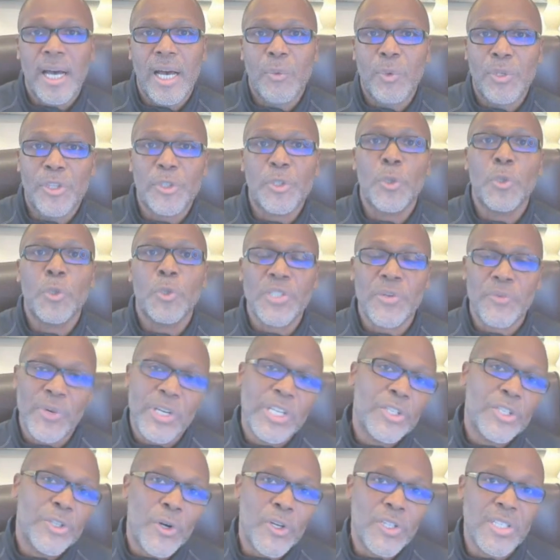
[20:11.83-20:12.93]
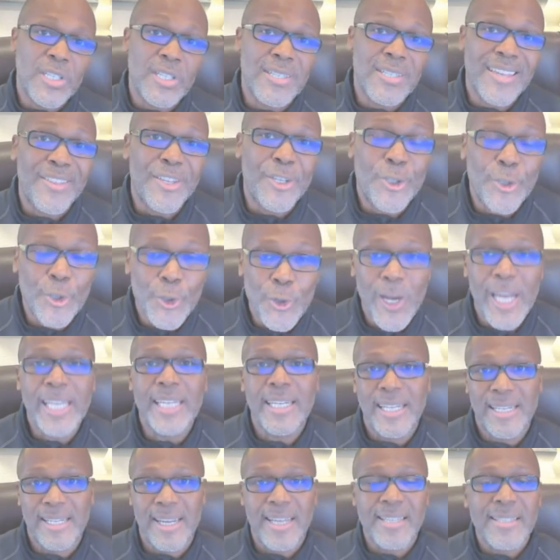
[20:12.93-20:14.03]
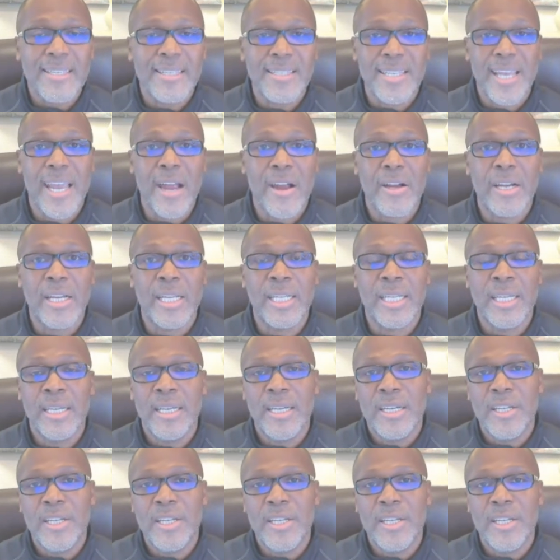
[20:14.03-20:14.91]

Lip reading: with the tools and resources and the training necessary